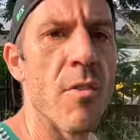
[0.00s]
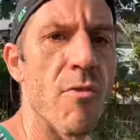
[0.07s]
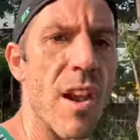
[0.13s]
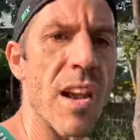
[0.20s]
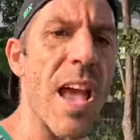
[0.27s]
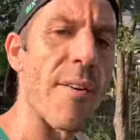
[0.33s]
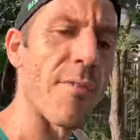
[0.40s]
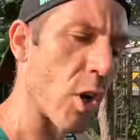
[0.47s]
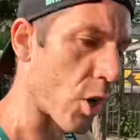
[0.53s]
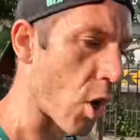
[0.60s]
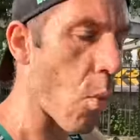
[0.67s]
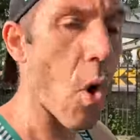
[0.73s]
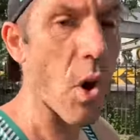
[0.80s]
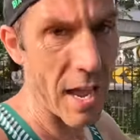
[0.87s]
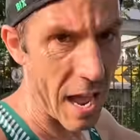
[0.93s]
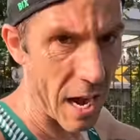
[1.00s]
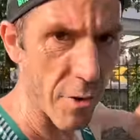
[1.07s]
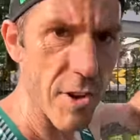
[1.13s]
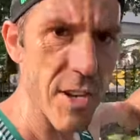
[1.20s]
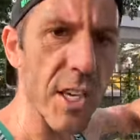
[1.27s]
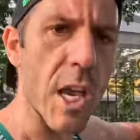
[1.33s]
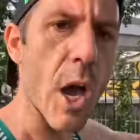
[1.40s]
Really have a look at what
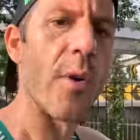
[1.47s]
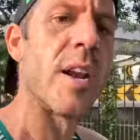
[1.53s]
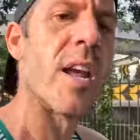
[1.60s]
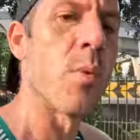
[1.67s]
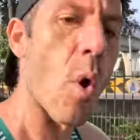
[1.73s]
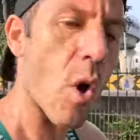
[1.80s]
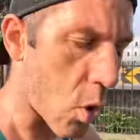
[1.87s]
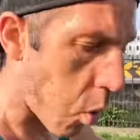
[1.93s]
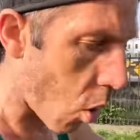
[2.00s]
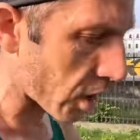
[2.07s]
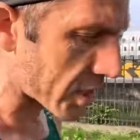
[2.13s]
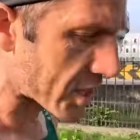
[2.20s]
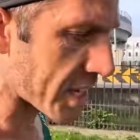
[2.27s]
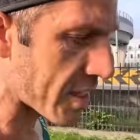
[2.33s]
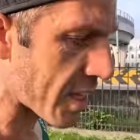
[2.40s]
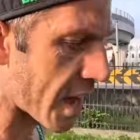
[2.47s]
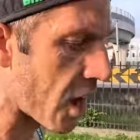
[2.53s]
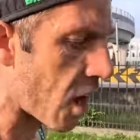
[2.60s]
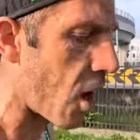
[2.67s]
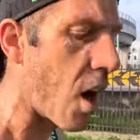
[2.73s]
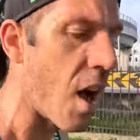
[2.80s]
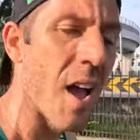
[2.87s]
calories are going in, what quality they
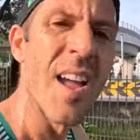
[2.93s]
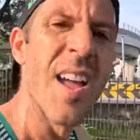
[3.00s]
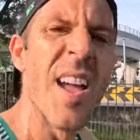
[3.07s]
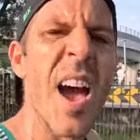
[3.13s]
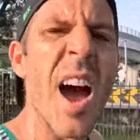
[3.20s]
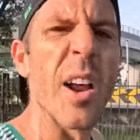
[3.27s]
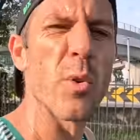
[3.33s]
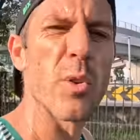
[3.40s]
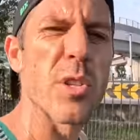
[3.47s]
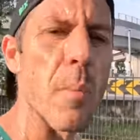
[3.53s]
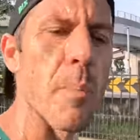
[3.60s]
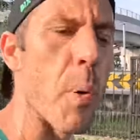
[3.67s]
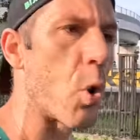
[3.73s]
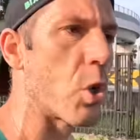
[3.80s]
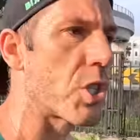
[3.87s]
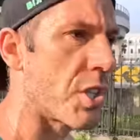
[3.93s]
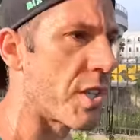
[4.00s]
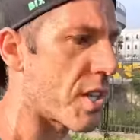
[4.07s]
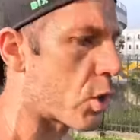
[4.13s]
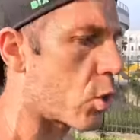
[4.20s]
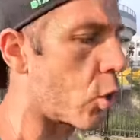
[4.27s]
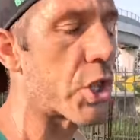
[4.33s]
are, and also portion
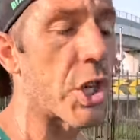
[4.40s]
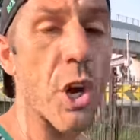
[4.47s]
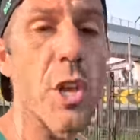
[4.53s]
distortion.